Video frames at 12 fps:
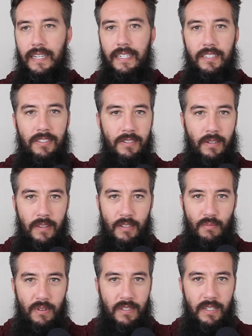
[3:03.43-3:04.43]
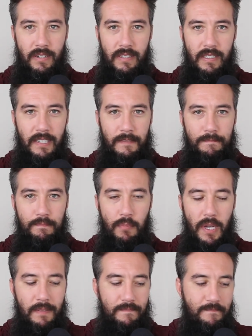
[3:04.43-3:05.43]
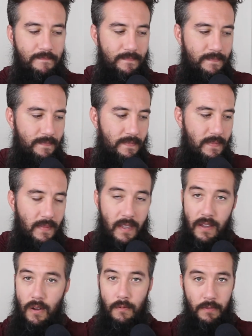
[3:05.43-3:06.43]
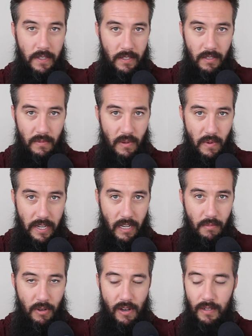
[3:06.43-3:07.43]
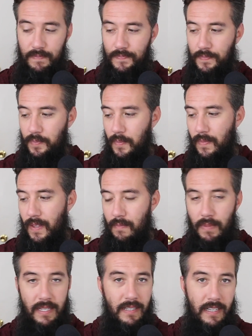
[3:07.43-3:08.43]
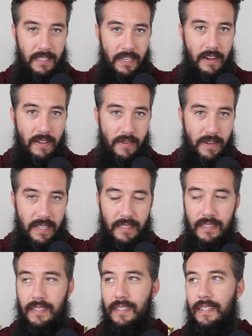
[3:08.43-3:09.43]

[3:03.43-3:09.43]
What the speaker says: just took this more seriously, but hopefully this will be a wake-up call. Best case scenario it is.